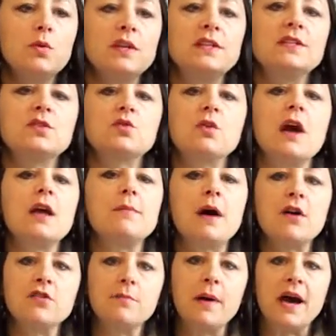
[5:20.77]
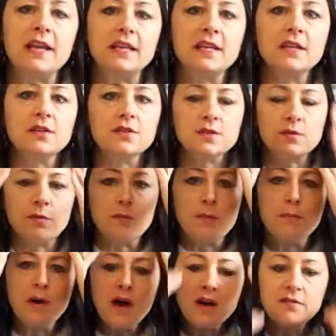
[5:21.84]
describe how the body heals, from
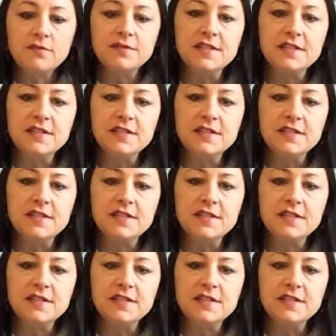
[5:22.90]
above,